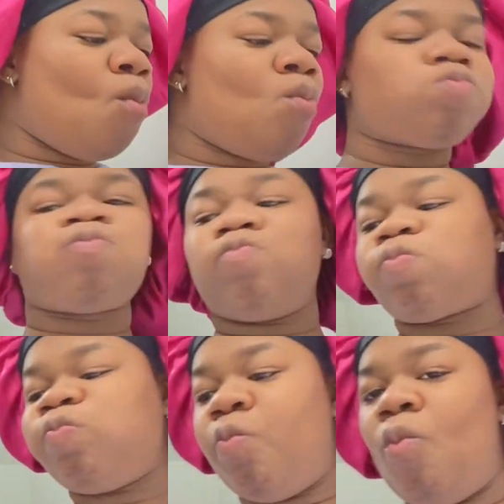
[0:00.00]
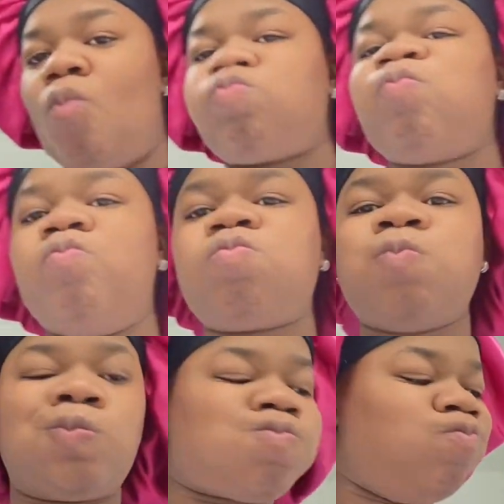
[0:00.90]
to two minutes,
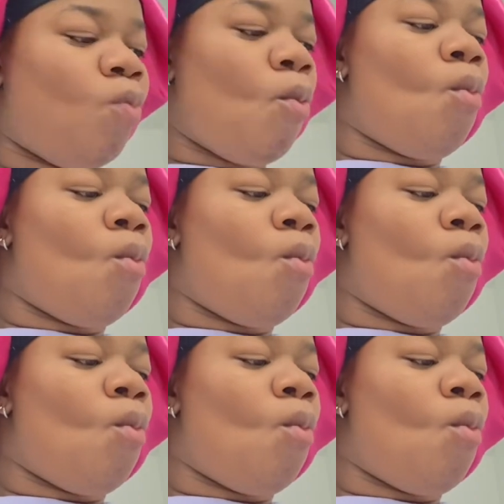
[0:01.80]
45